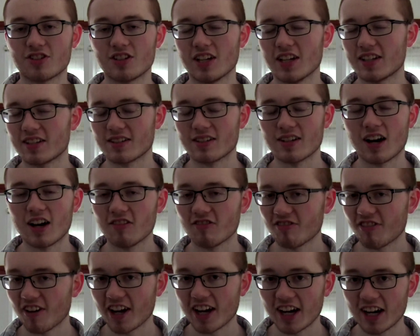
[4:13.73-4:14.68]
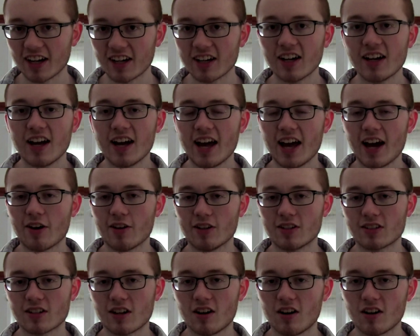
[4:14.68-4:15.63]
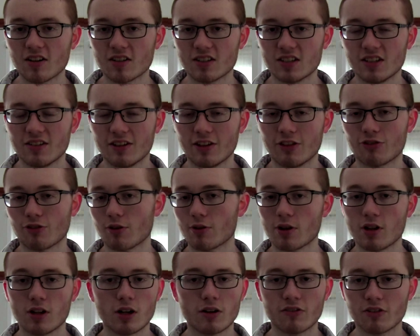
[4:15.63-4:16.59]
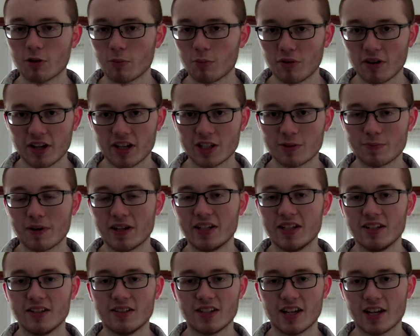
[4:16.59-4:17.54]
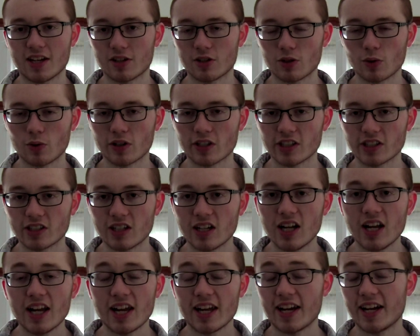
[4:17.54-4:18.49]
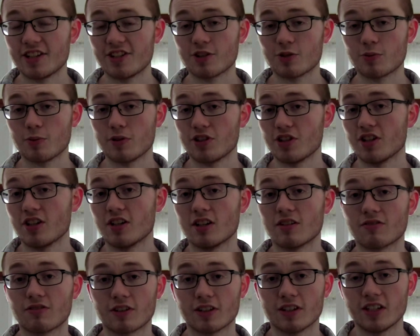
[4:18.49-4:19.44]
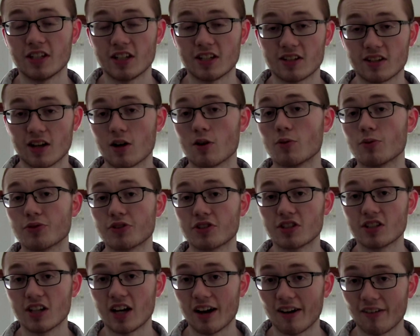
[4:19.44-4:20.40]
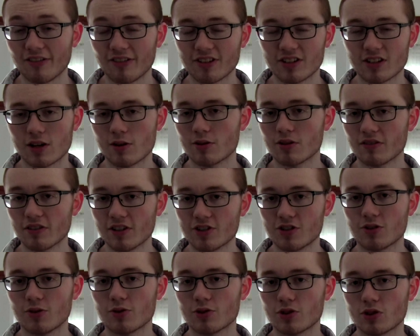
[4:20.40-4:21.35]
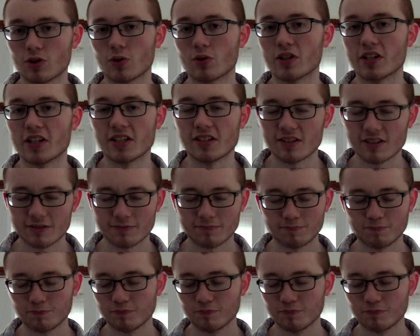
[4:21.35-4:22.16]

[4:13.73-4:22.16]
it's not fair how he's constantly thrown all over the place by DC editorial, and I just wish he could have written his own stuff, his own original stories.